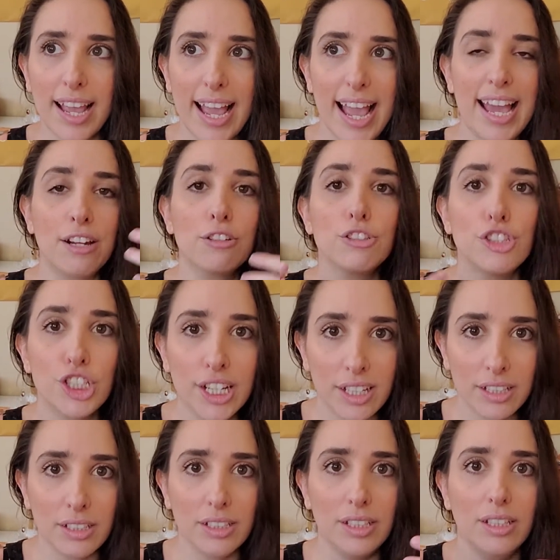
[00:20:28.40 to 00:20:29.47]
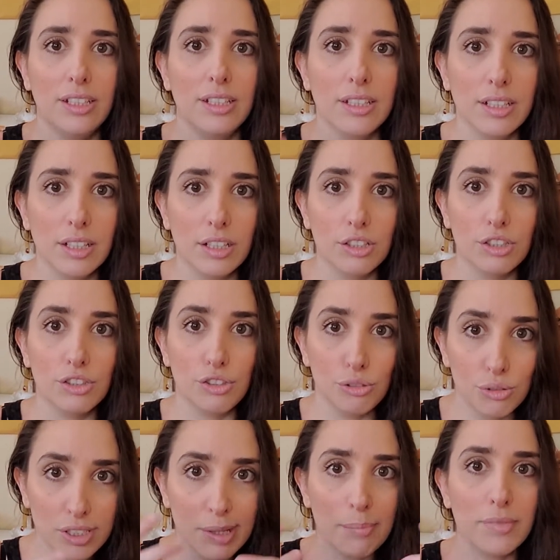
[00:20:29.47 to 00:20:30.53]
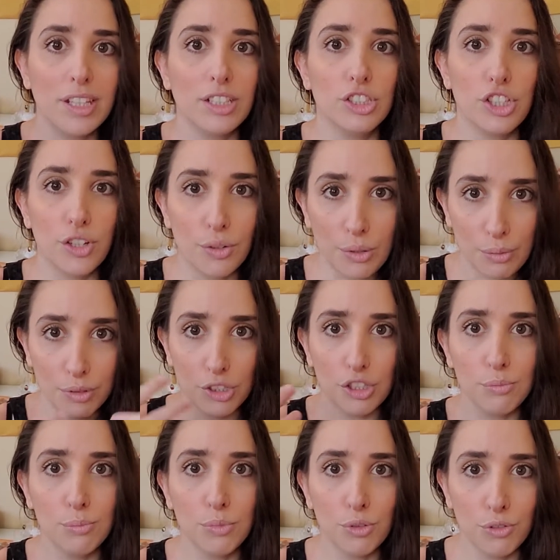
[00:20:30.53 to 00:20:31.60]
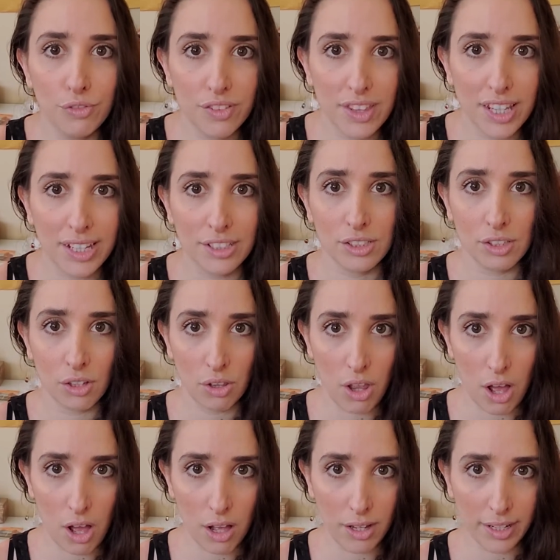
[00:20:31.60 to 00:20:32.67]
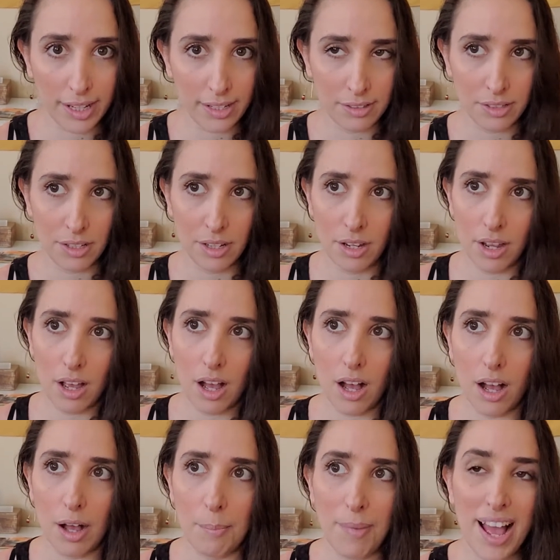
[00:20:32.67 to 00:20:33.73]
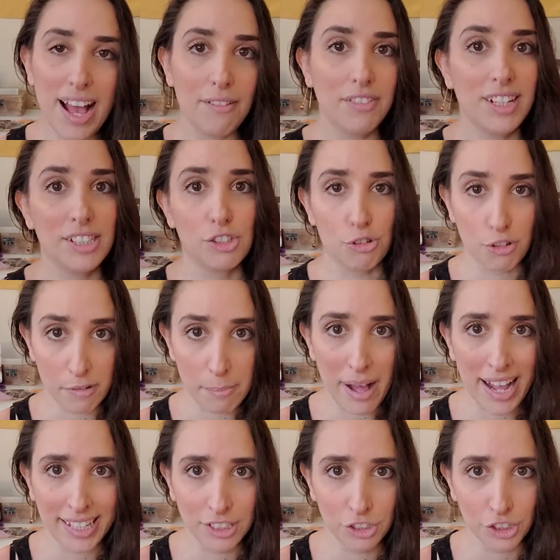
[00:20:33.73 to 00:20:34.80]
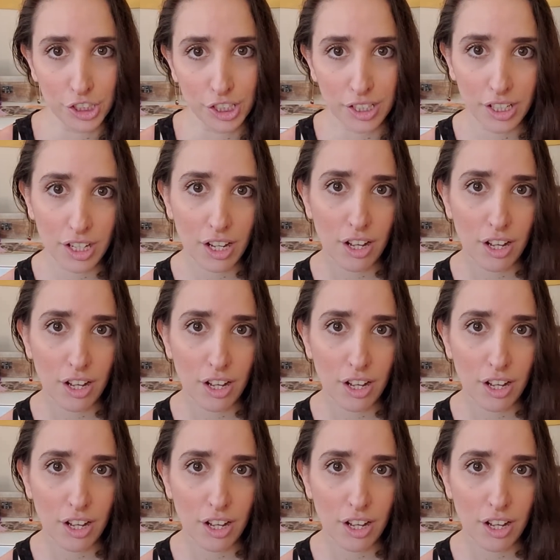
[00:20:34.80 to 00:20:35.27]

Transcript: energetically do something to move things along, and have it as a reminder